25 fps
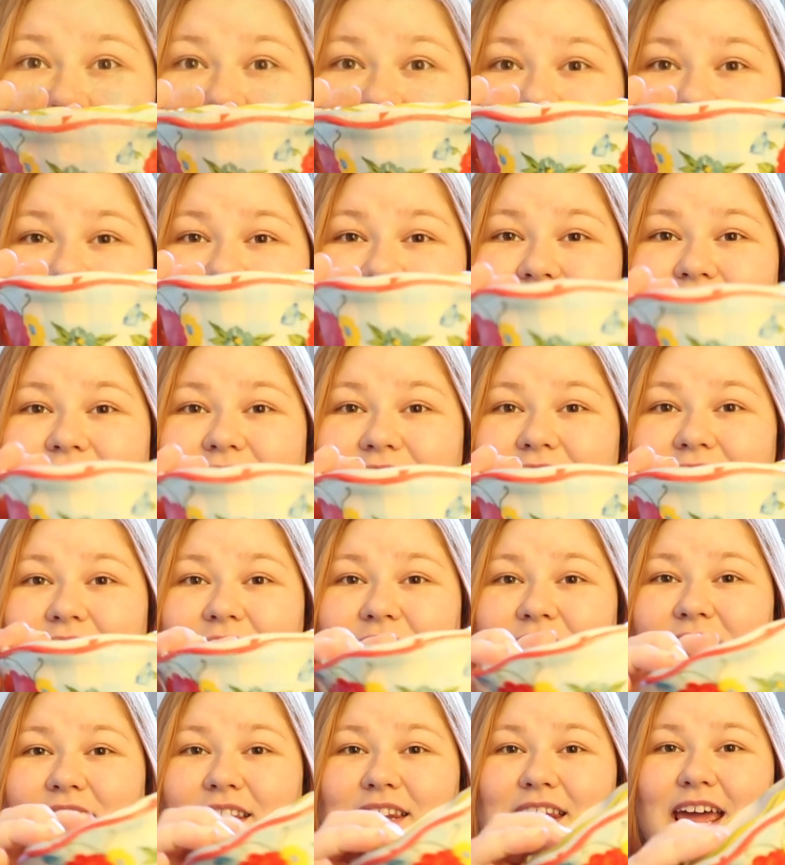is the
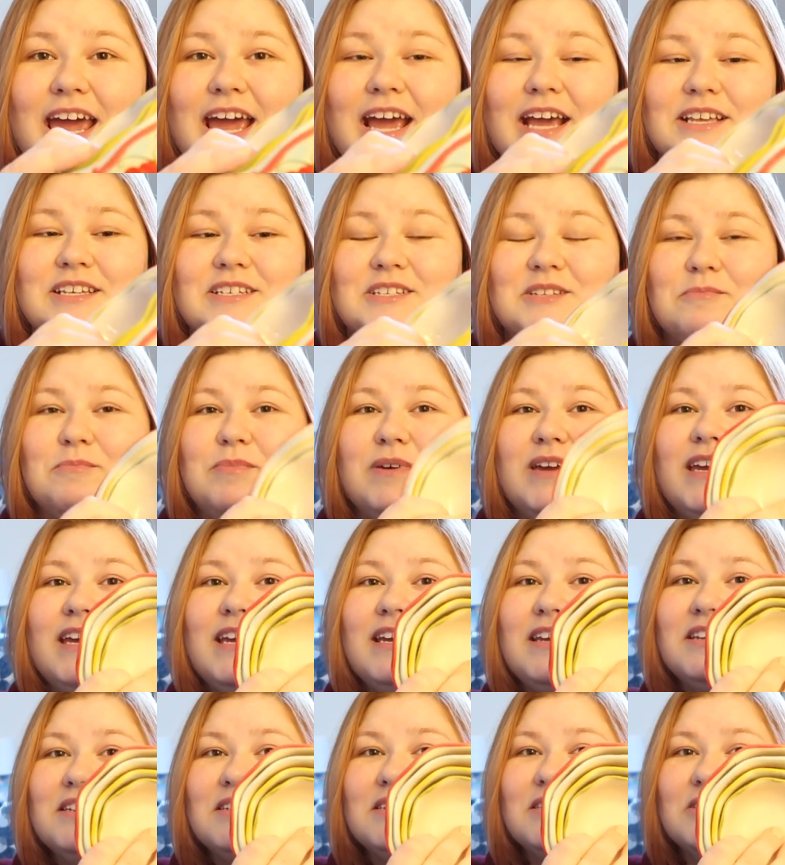next
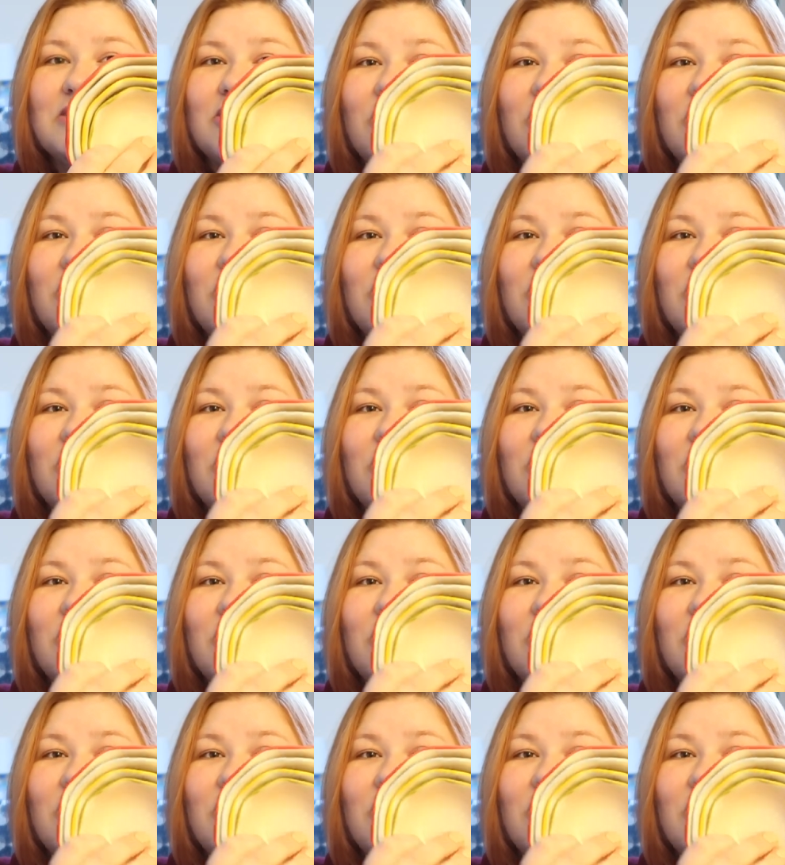piece.